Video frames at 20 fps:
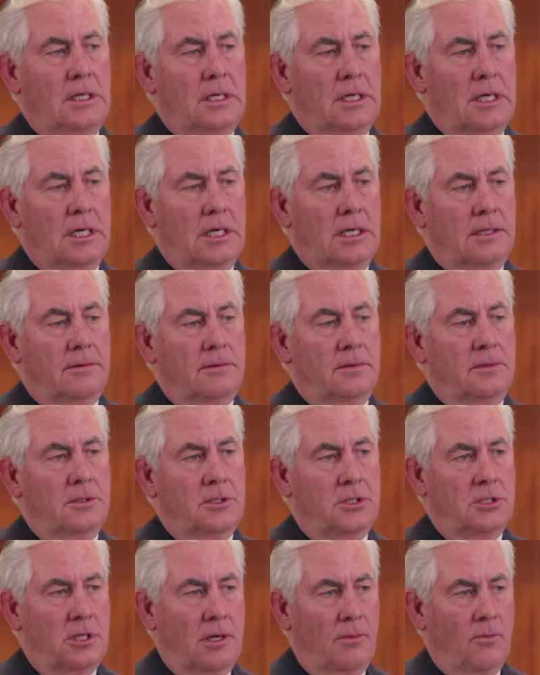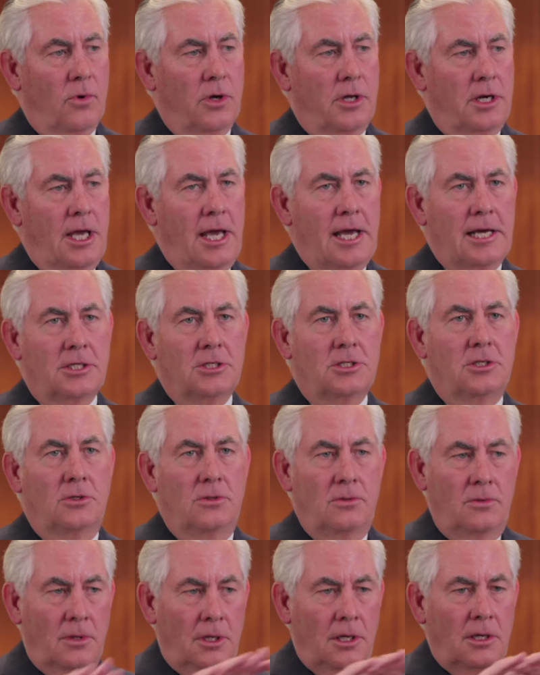Uh, someone has
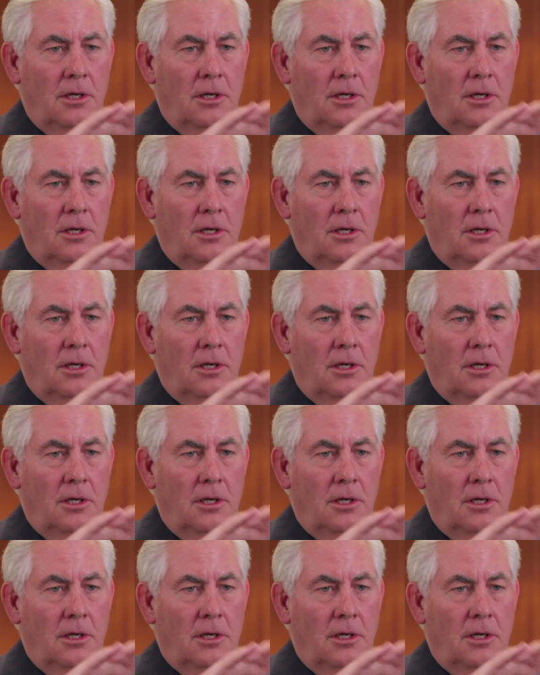to